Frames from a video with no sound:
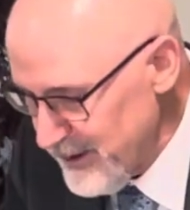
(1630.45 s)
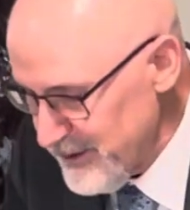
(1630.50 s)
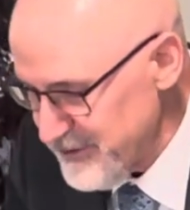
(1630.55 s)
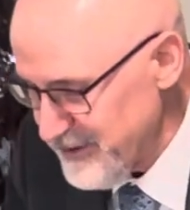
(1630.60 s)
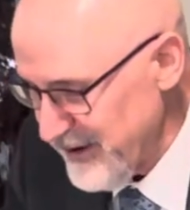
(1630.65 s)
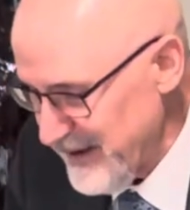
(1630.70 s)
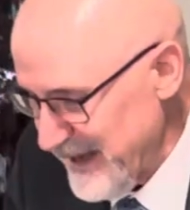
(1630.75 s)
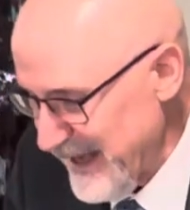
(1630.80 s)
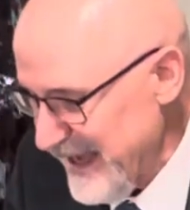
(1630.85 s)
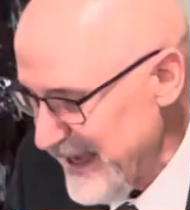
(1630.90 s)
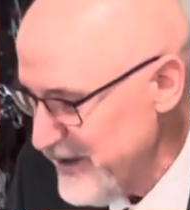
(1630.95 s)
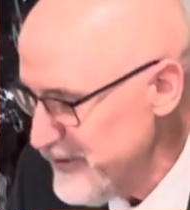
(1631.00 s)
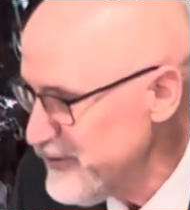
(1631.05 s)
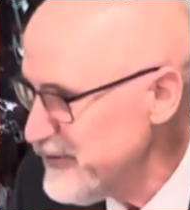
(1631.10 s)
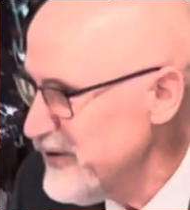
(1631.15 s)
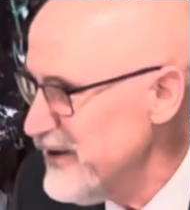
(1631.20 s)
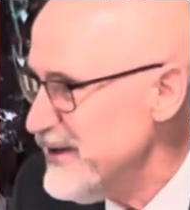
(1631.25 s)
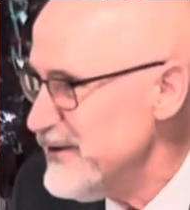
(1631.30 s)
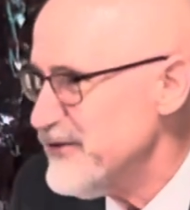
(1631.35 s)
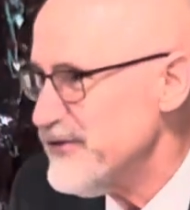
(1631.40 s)

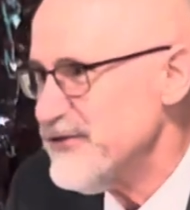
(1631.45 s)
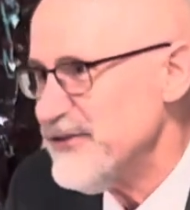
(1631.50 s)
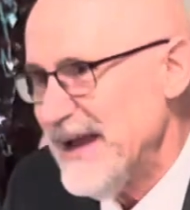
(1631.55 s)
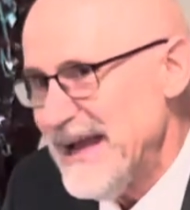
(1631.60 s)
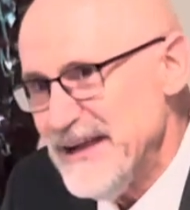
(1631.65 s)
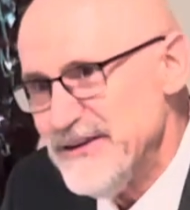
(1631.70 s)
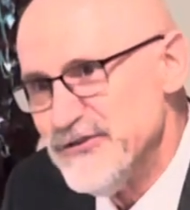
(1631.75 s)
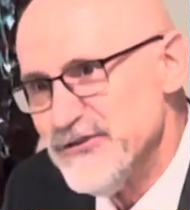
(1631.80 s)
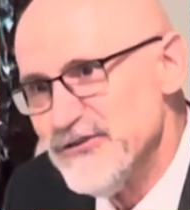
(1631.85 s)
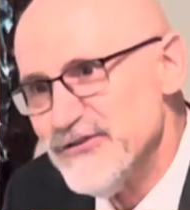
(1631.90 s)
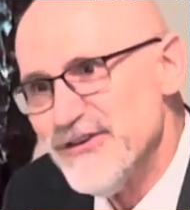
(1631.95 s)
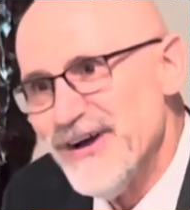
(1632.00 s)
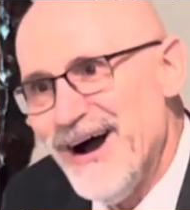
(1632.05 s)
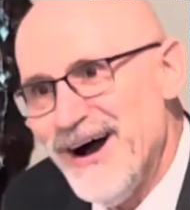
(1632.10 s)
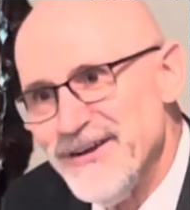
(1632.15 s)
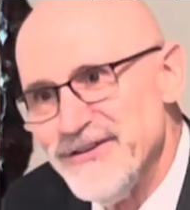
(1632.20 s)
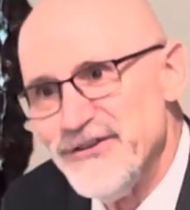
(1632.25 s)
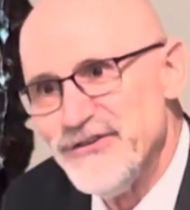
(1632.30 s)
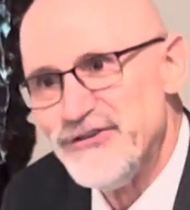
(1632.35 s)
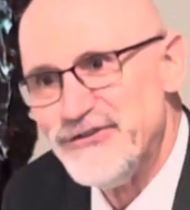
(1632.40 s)
today's sages
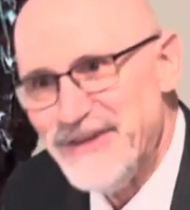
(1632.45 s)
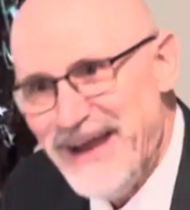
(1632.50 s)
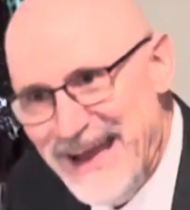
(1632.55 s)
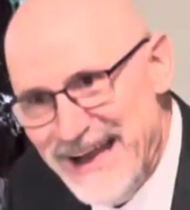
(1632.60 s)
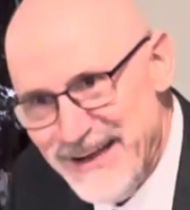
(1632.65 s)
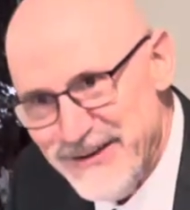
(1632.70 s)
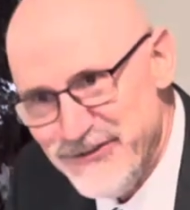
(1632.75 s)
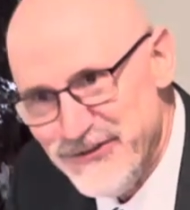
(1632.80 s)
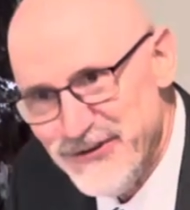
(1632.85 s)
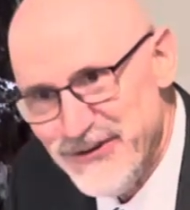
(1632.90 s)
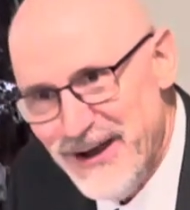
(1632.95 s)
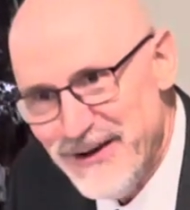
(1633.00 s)
on the stage.